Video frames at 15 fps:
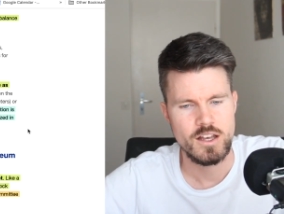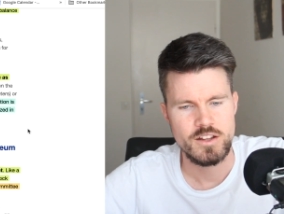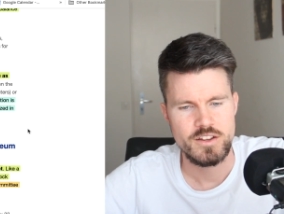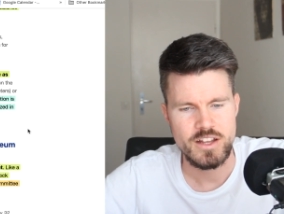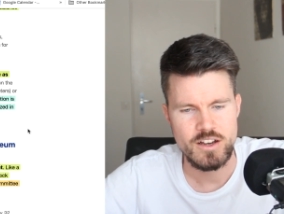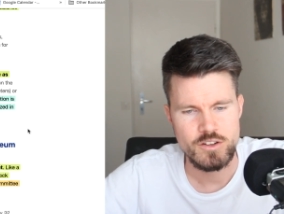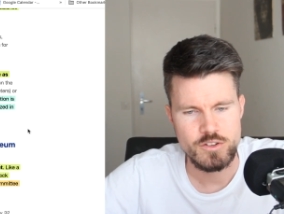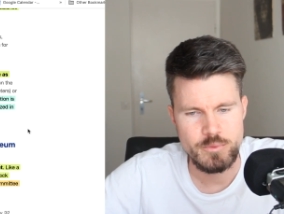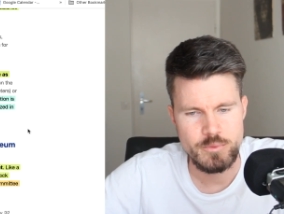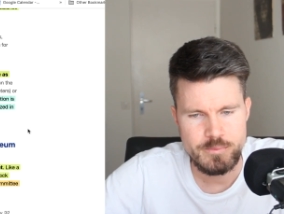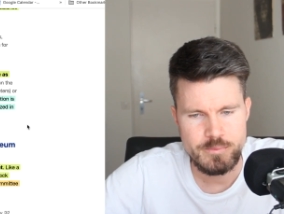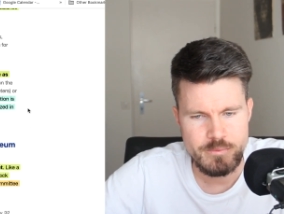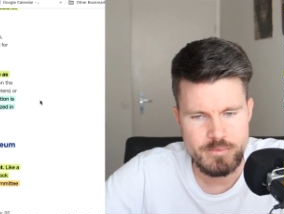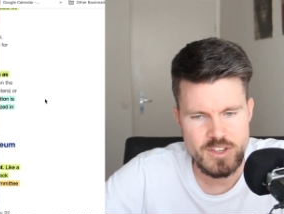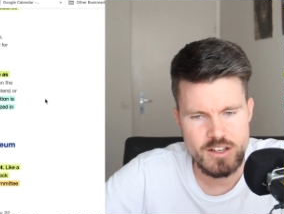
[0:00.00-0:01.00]
Now
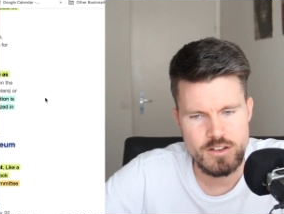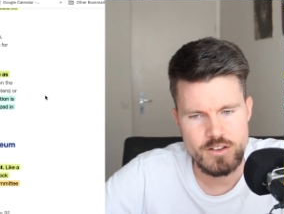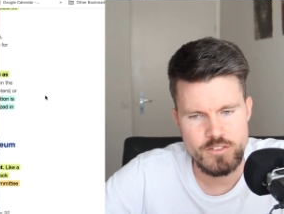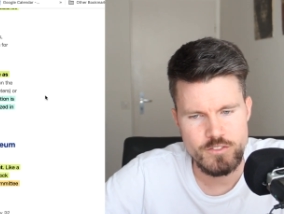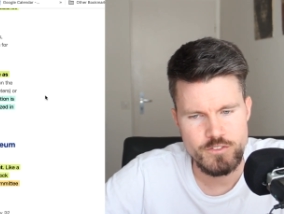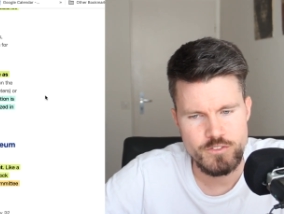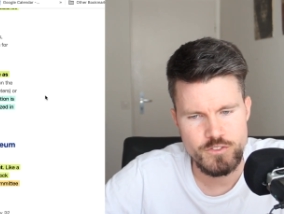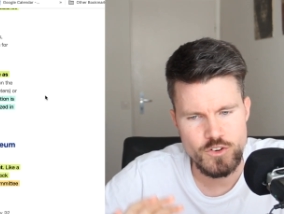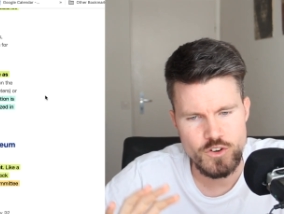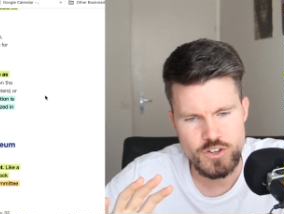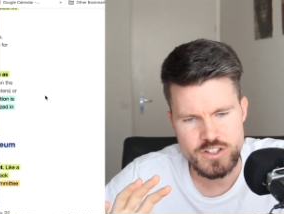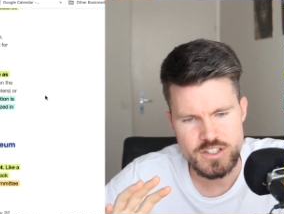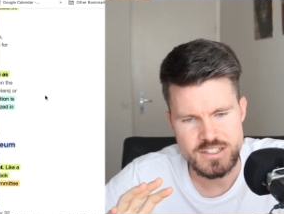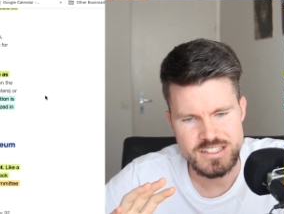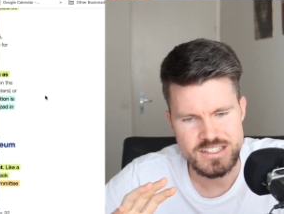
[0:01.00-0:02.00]
for the